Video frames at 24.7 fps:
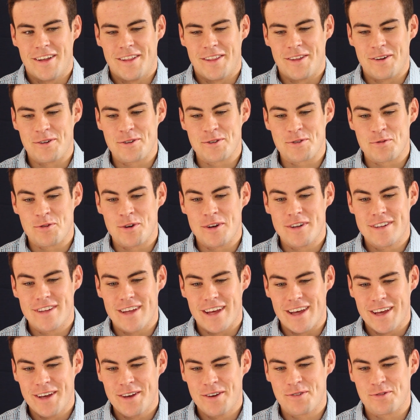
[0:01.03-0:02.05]
There was one
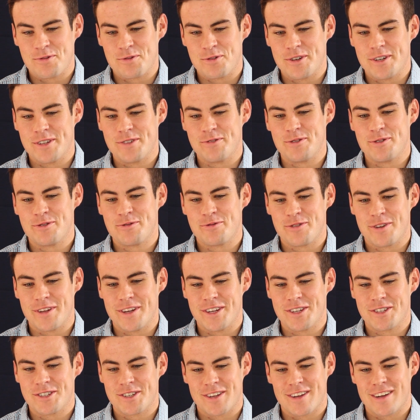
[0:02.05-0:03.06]
day when we
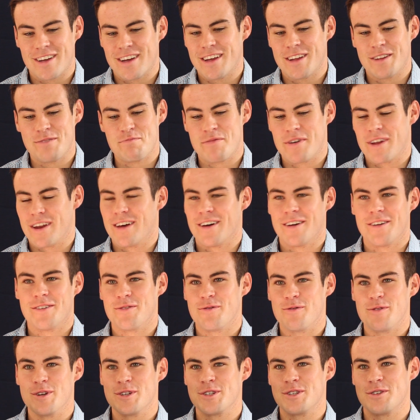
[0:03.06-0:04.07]
finished, I had been out
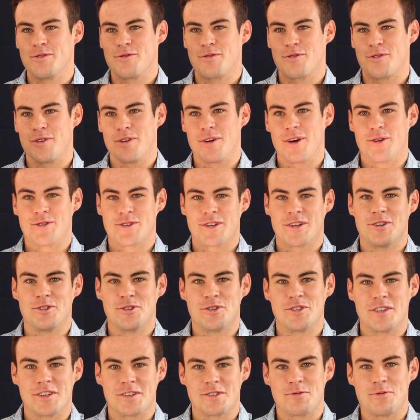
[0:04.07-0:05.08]
on mission for, I was under
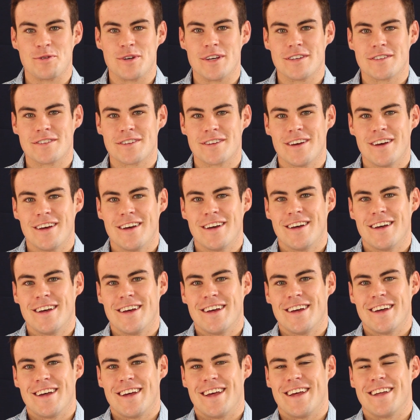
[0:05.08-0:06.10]
6 weeks,
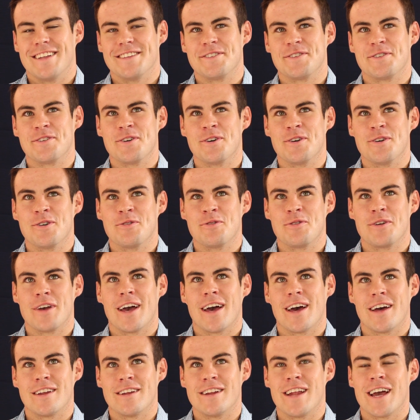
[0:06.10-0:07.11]
and so we
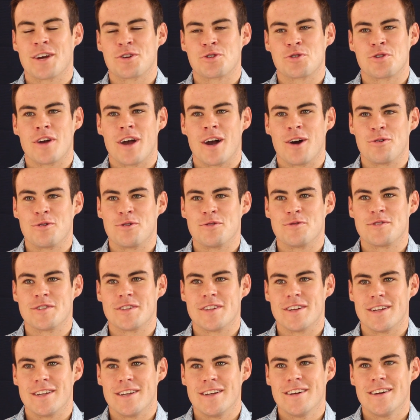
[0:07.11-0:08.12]
had an extra hour of
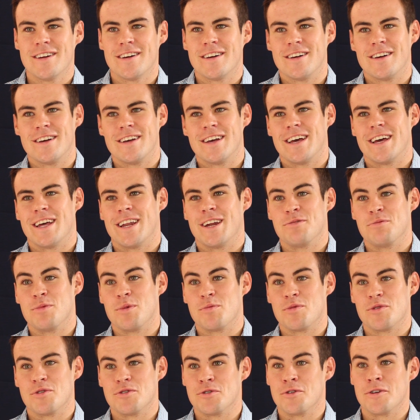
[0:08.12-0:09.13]
study, and I
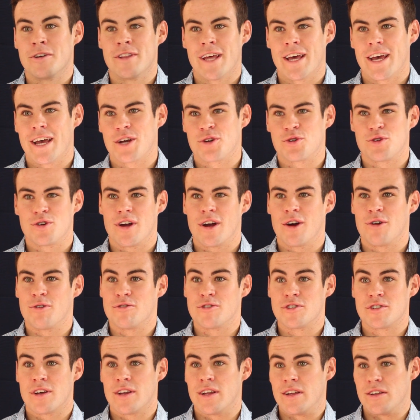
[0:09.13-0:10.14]
remember during that extra hour
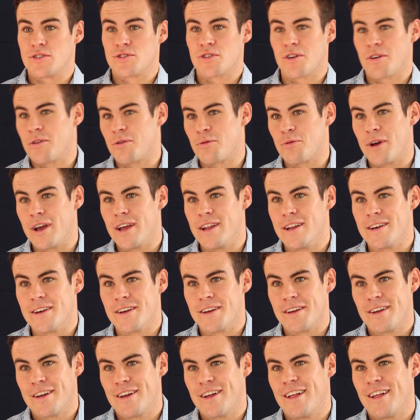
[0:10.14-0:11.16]
of study, it started raining,